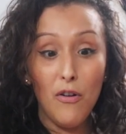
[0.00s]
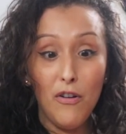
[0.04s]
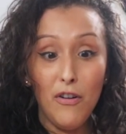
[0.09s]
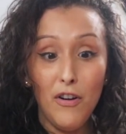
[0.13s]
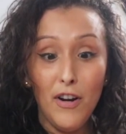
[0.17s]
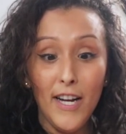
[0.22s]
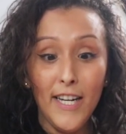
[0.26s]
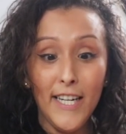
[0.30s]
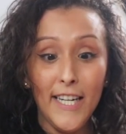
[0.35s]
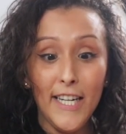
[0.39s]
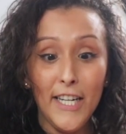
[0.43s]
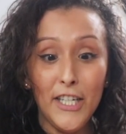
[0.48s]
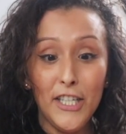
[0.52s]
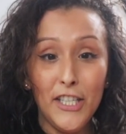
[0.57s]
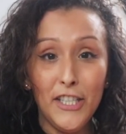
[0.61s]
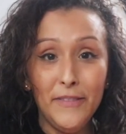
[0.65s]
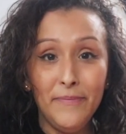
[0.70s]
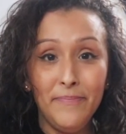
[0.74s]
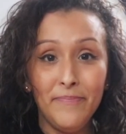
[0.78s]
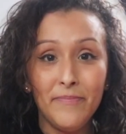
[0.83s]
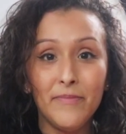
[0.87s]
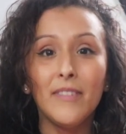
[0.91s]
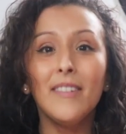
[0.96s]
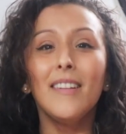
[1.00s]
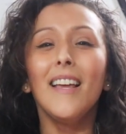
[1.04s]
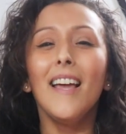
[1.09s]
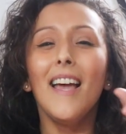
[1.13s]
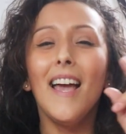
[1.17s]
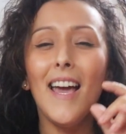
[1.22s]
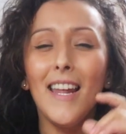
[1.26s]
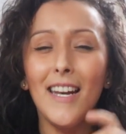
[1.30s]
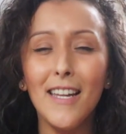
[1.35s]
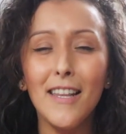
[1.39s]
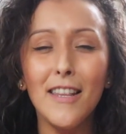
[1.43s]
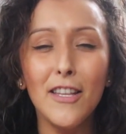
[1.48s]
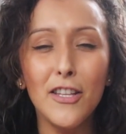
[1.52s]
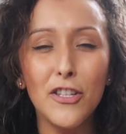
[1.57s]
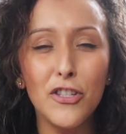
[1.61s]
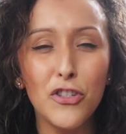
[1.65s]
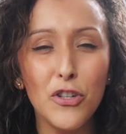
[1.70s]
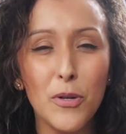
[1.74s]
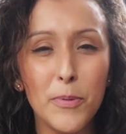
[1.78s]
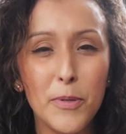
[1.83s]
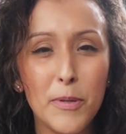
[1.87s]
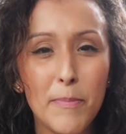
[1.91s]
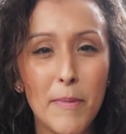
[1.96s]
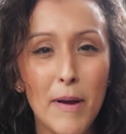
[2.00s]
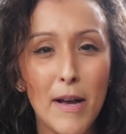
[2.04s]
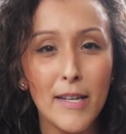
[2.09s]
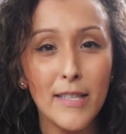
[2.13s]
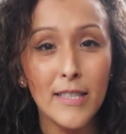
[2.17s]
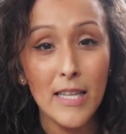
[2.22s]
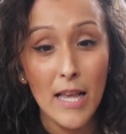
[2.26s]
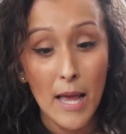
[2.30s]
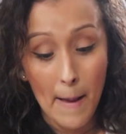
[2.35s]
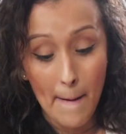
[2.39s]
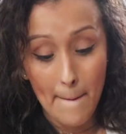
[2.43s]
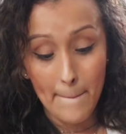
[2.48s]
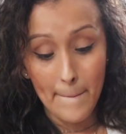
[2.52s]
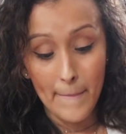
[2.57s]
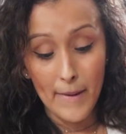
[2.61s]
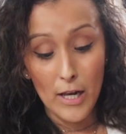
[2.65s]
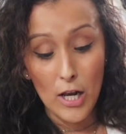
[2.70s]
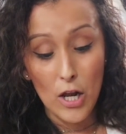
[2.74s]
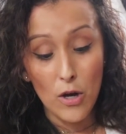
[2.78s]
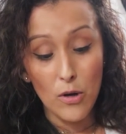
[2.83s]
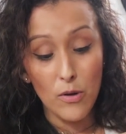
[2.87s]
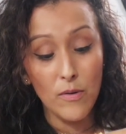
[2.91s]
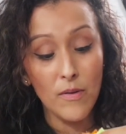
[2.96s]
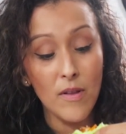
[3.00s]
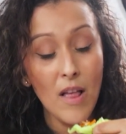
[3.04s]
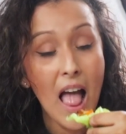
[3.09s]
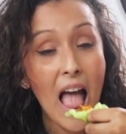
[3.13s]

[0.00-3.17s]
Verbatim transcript: right here and in the description box below.